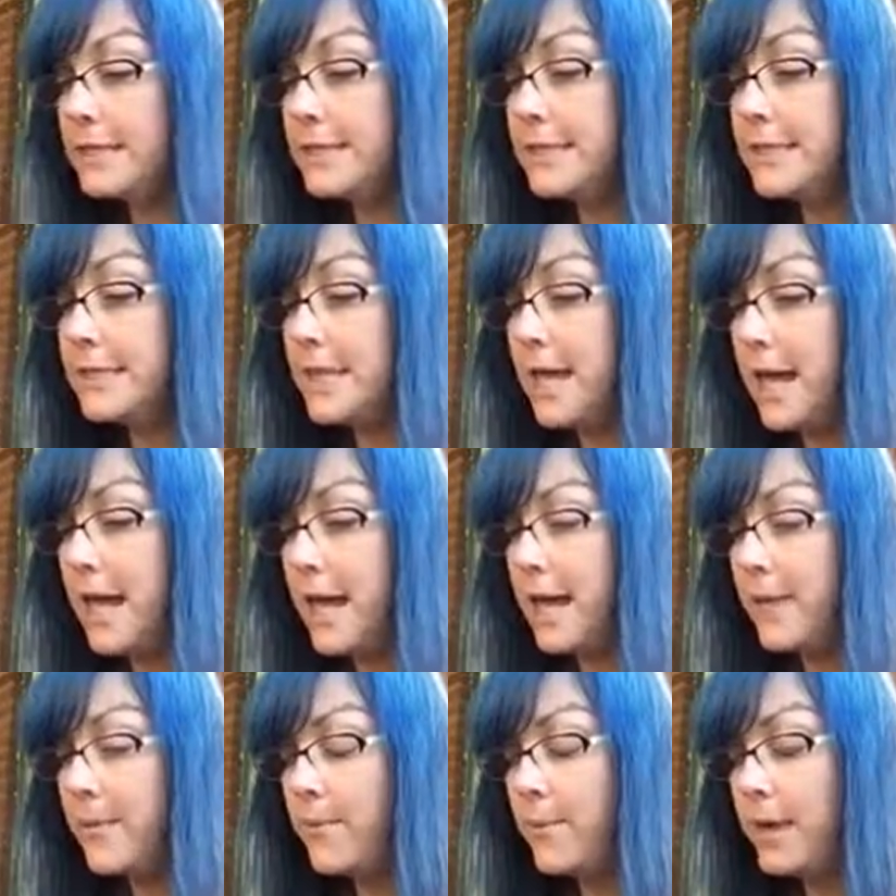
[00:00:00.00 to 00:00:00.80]

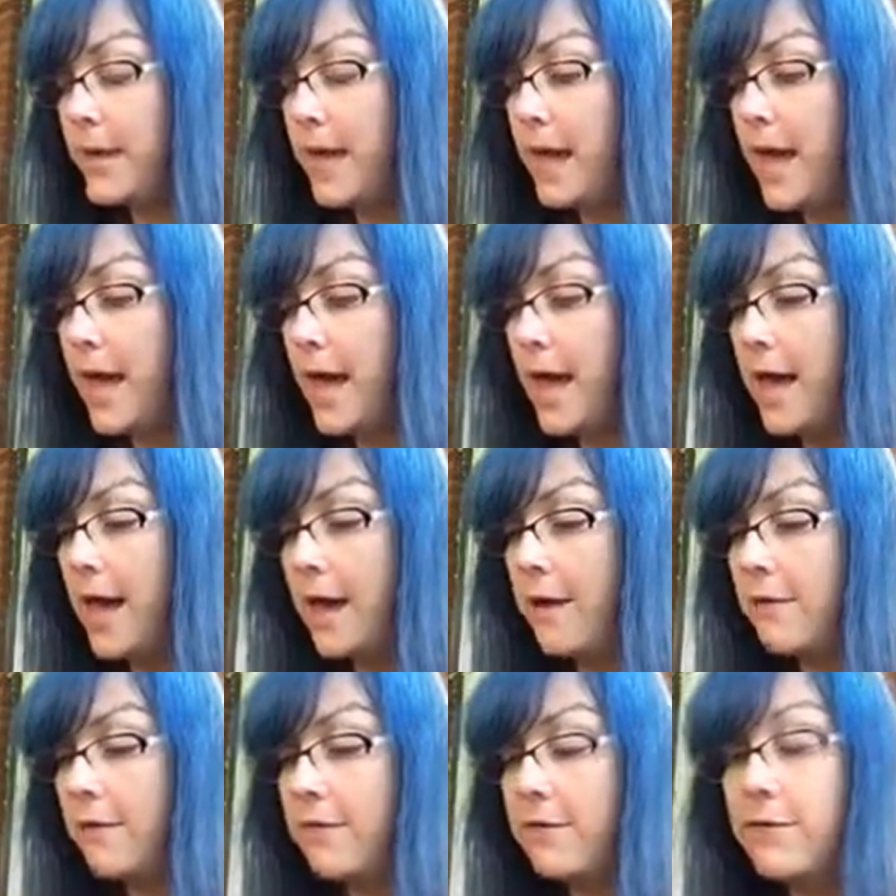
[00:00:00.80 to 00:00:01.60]
Today we
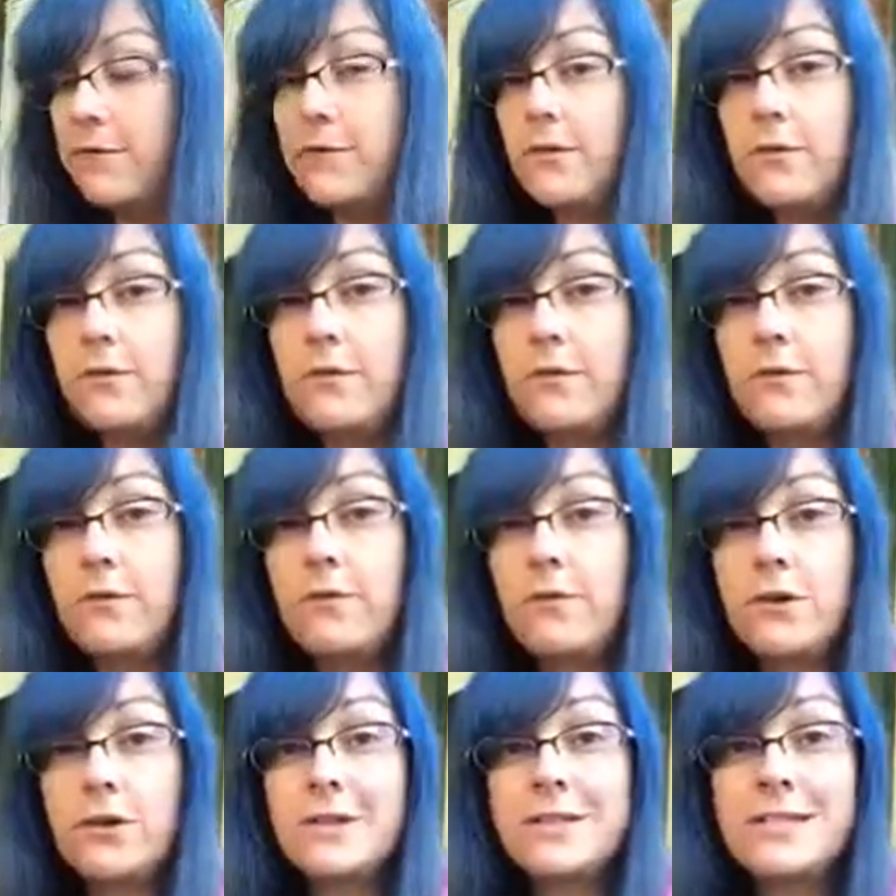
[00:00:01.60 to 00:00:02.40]
have the
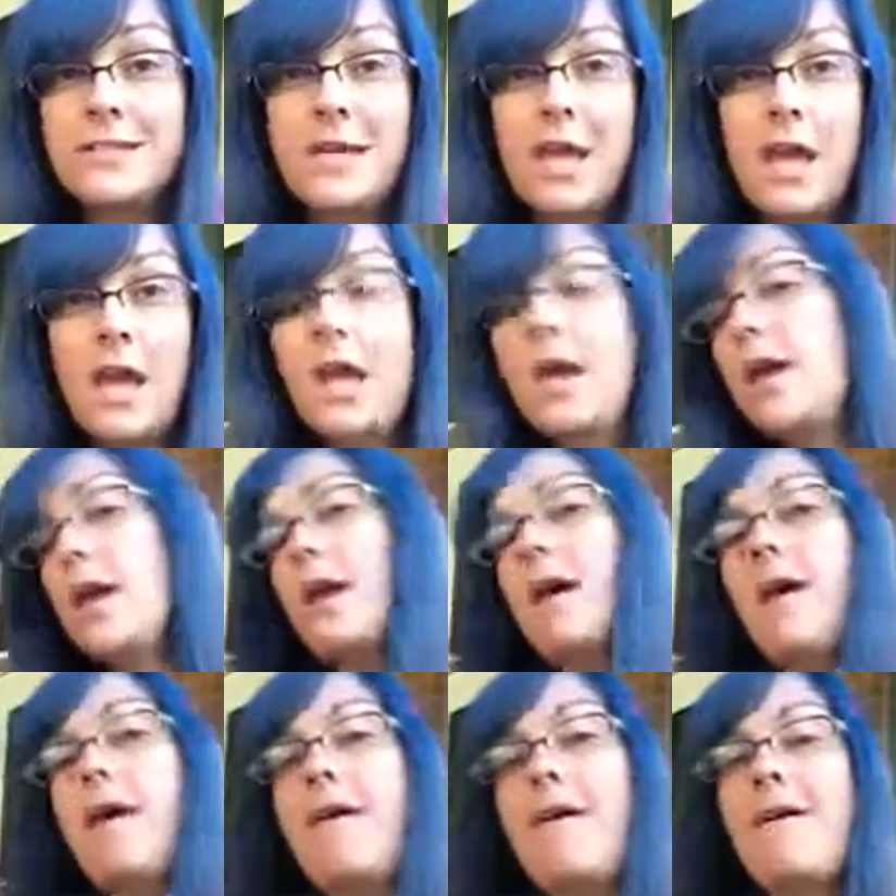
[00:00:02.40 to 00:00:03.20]
first day
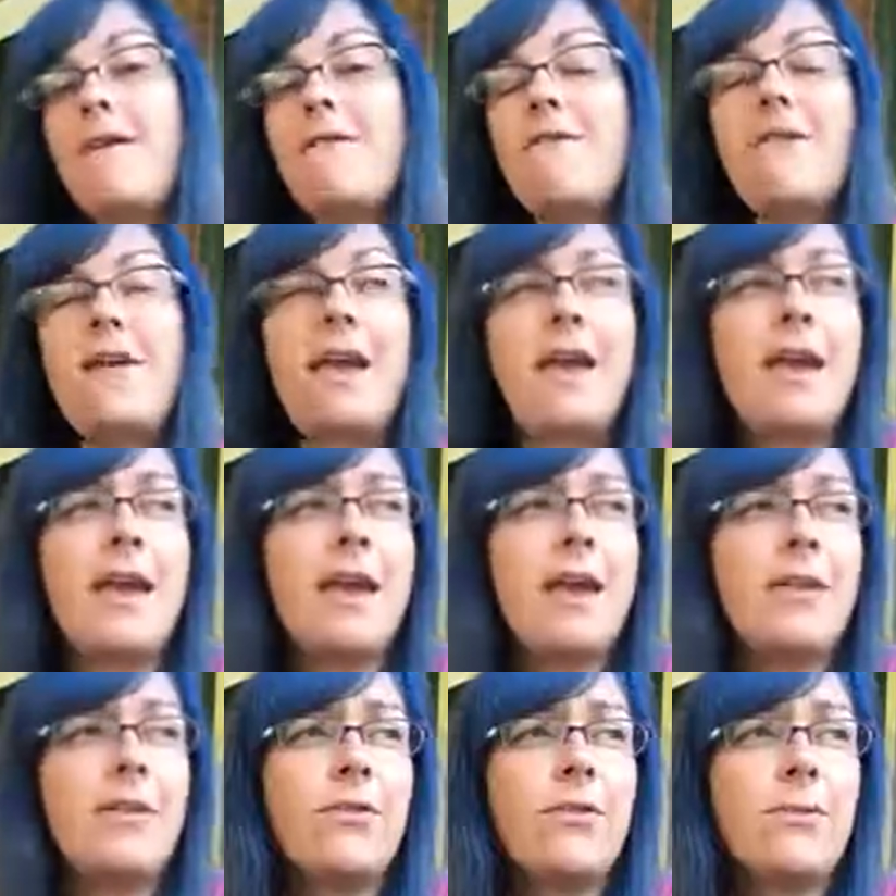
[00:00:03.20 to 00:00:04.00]
of
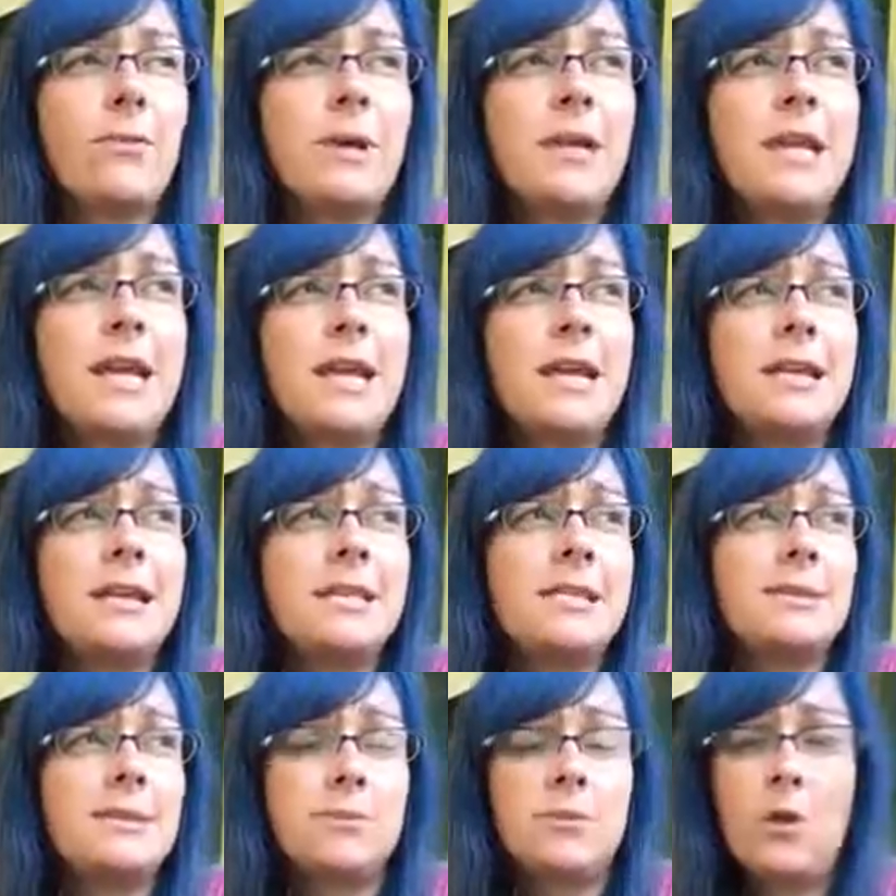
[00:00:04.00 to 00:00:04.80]
a 3-day
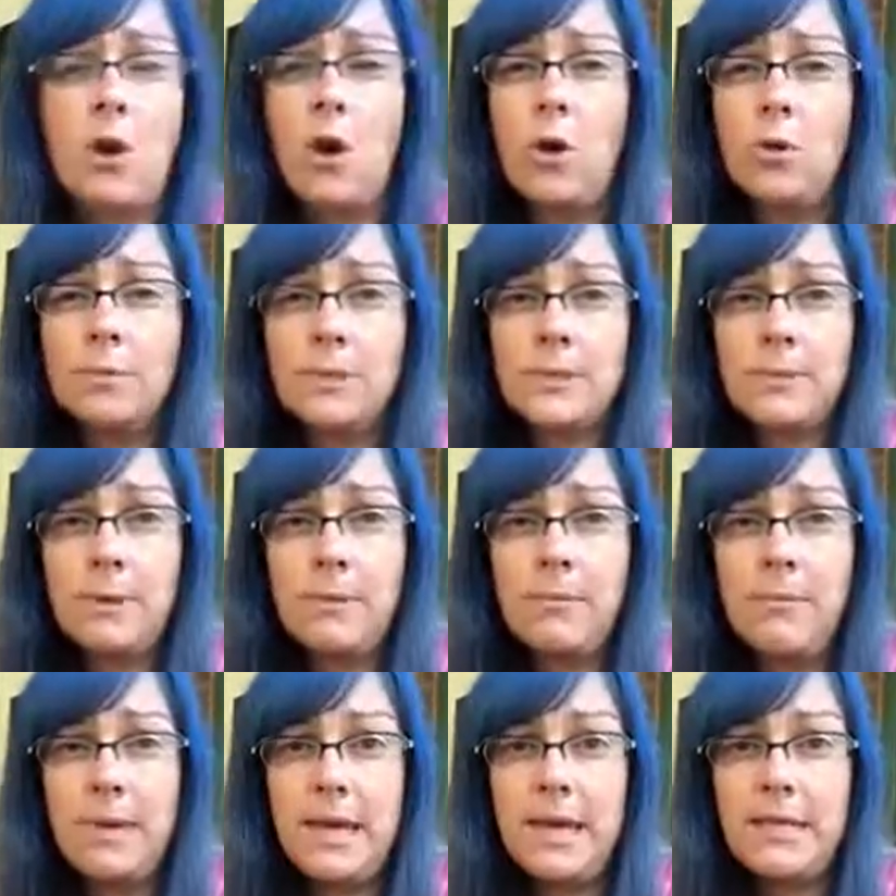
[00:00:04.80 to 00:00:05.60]
home
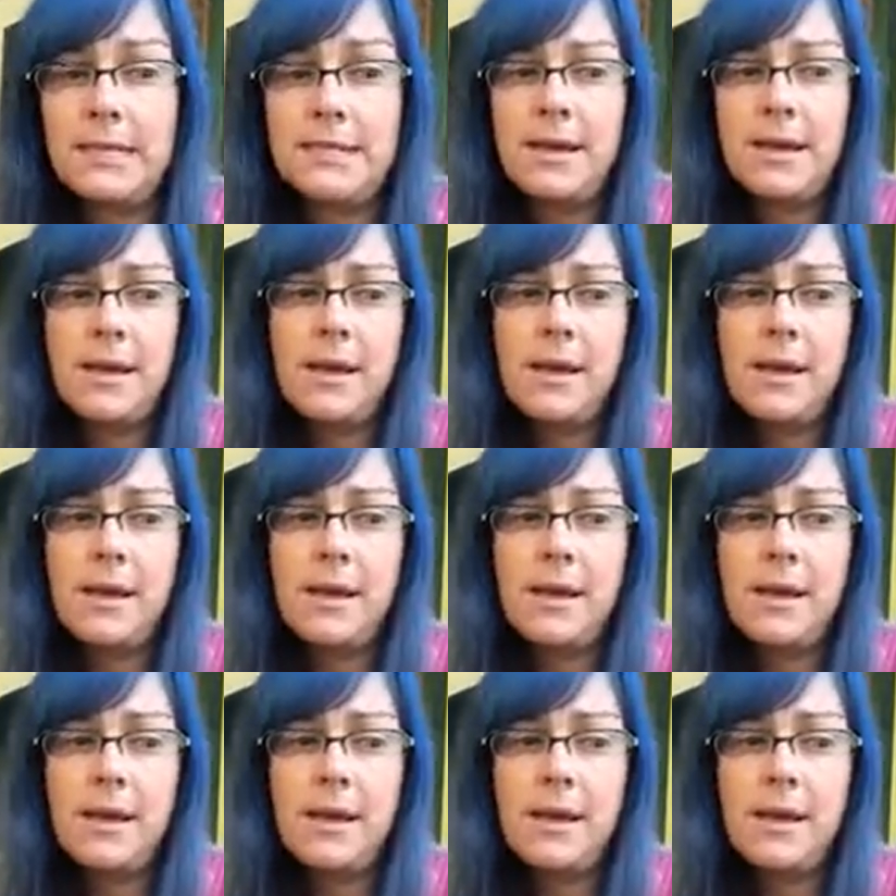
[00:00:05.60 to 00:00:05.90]
swim meet.